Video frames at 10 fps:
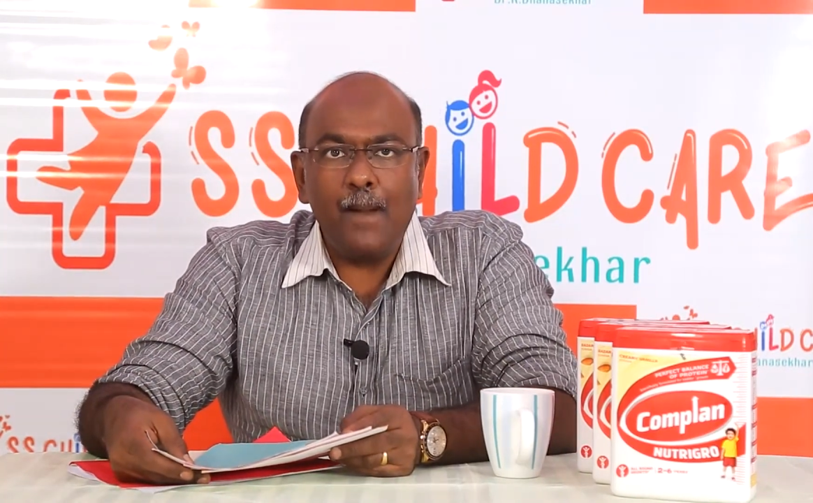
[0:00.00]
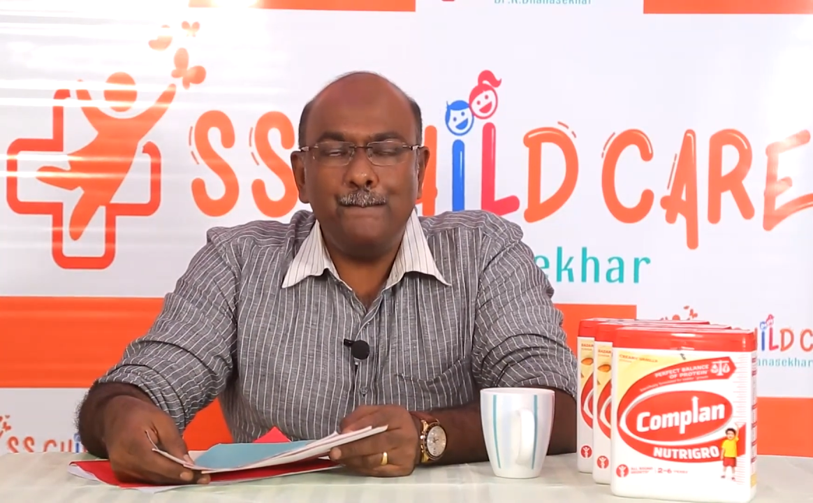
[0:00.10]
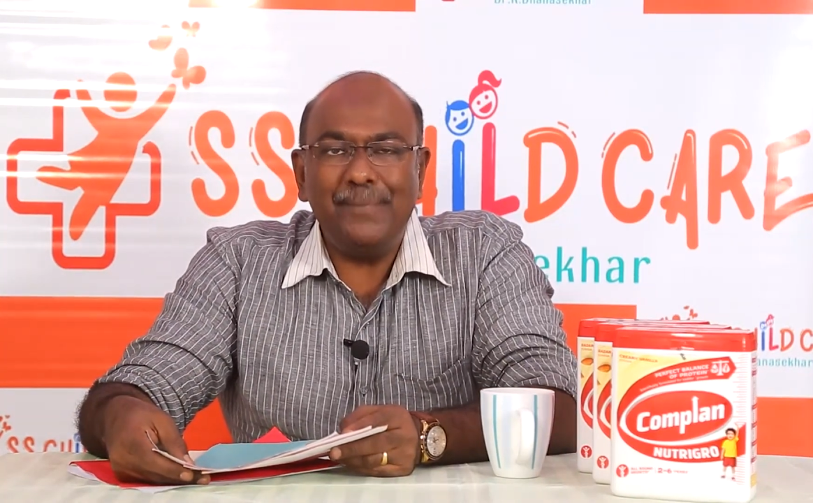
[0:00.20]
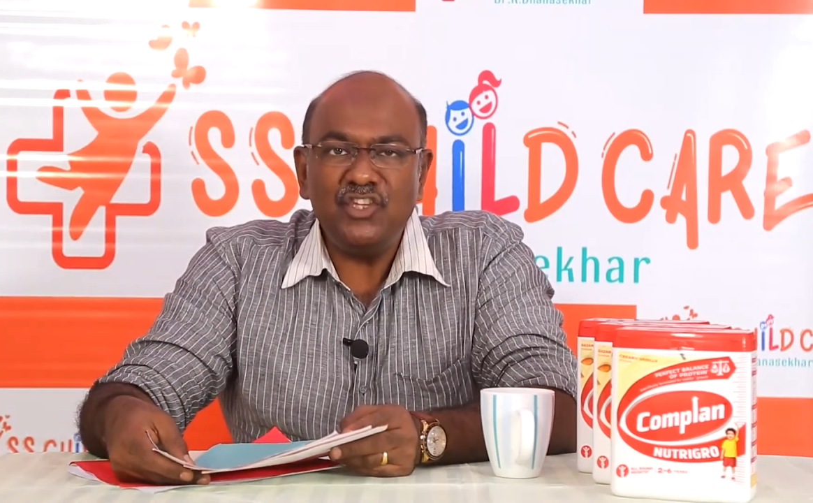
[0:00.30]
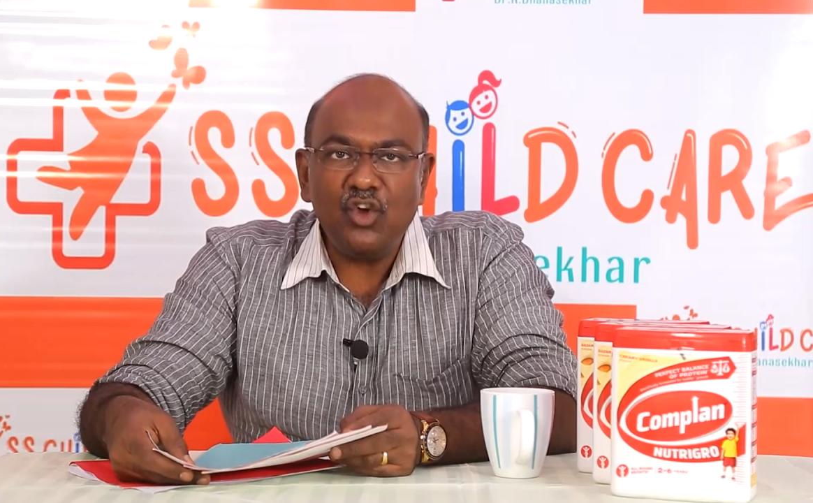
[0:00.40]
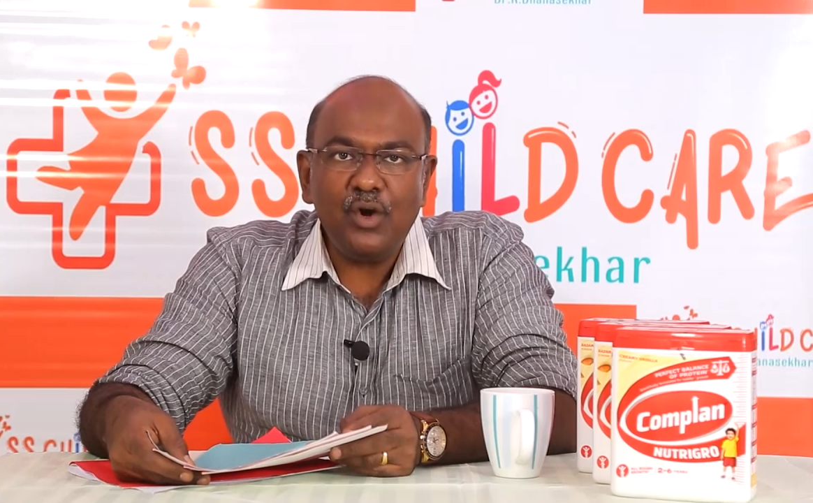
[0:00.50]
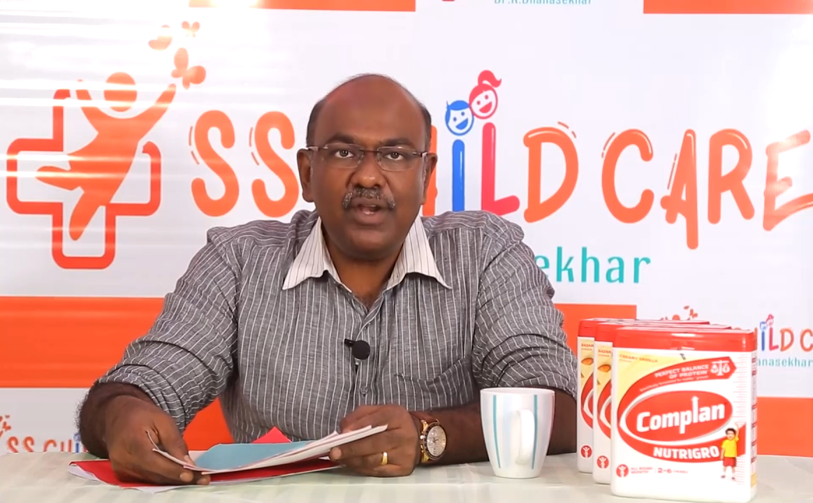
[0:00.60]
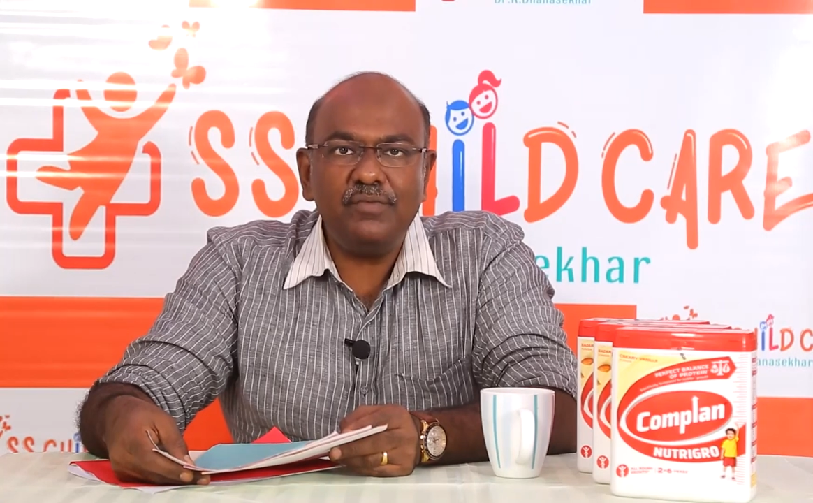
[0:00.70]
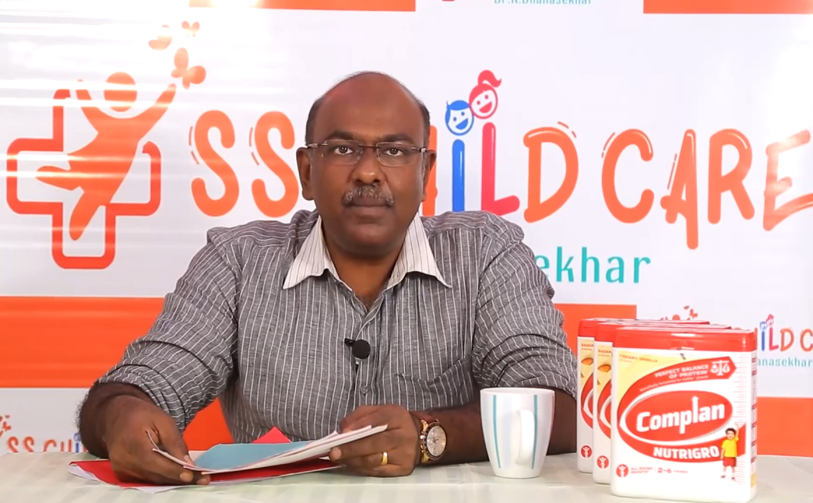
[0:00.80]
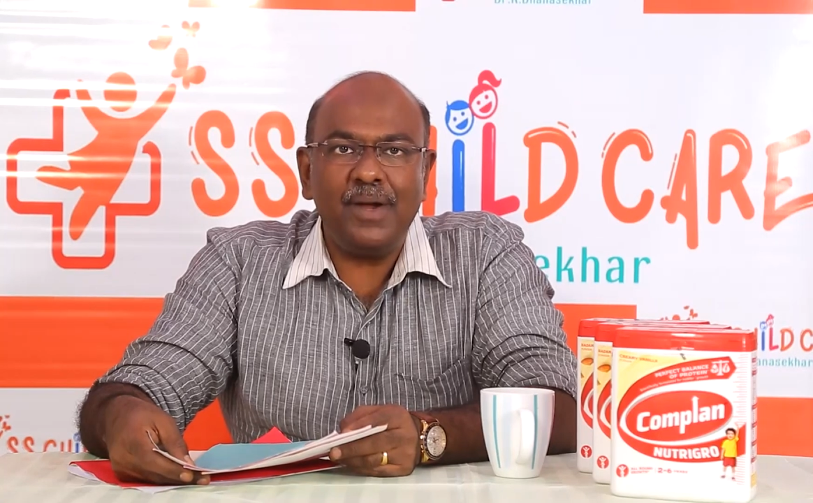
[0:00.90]

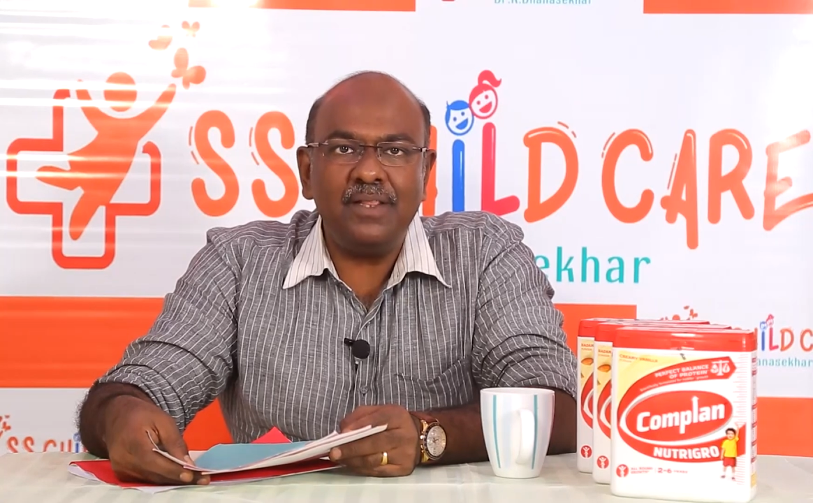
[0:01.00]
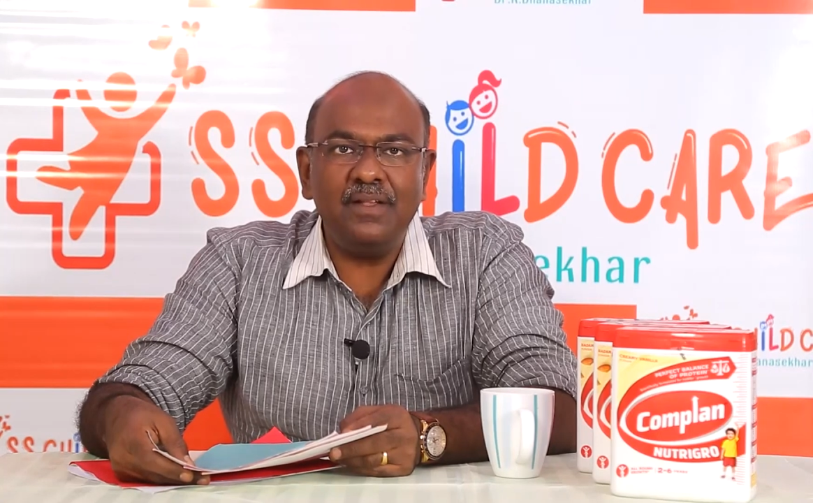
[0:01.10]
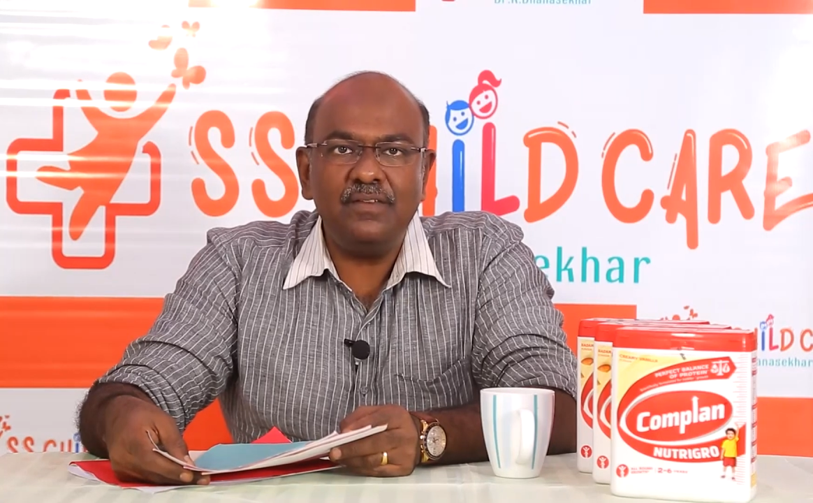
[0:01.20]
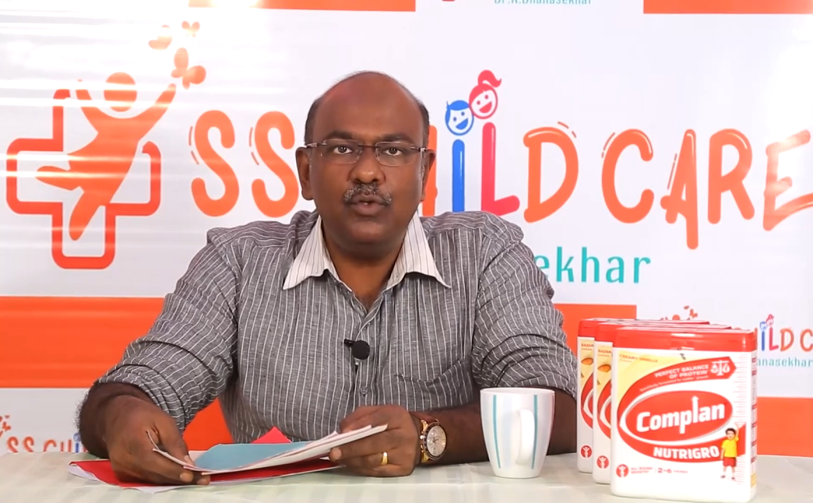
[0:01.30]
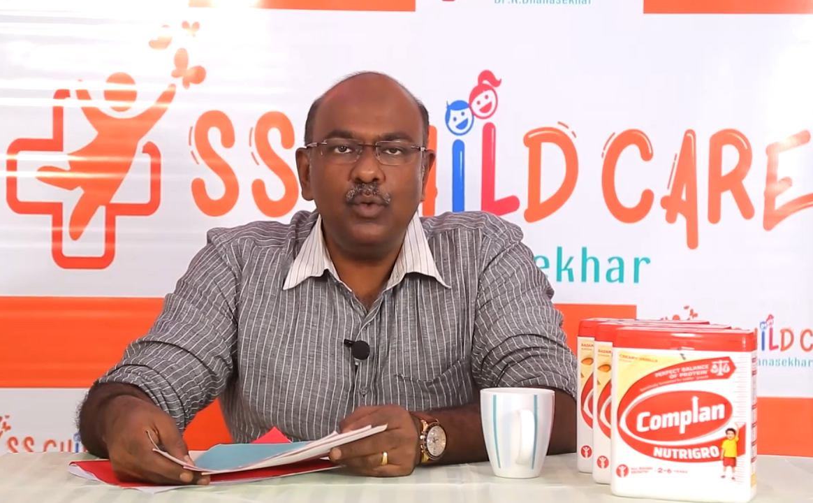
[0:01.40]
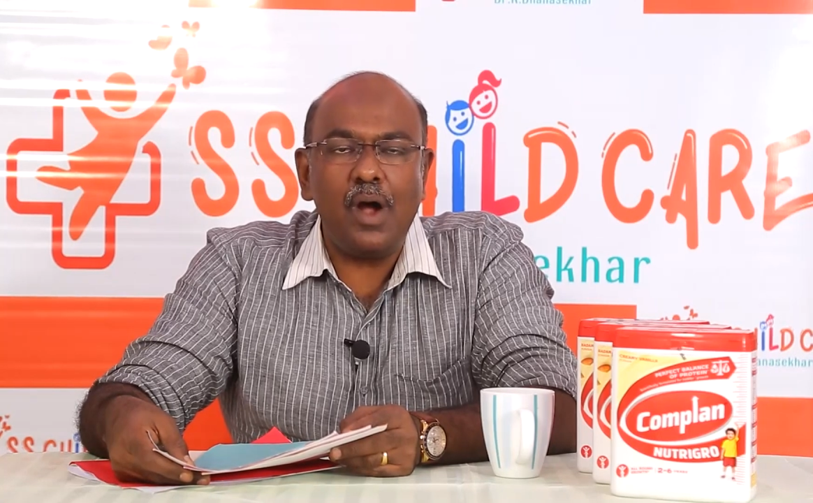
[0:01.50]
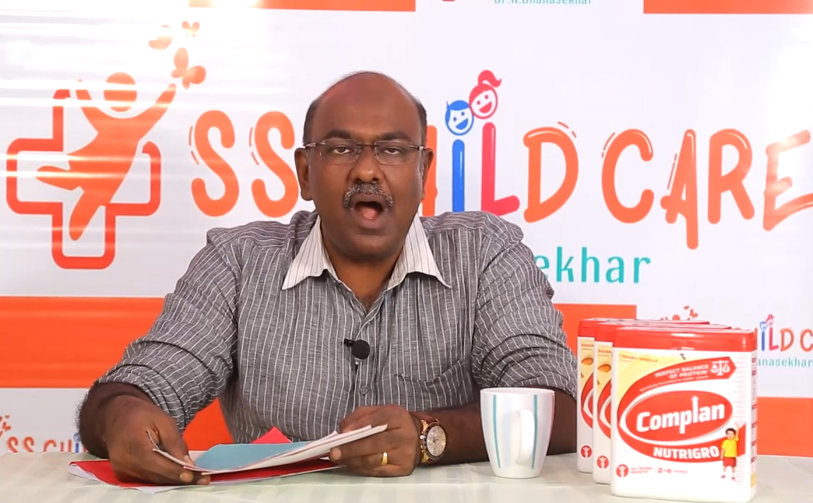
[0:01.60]
Majority of the mothers do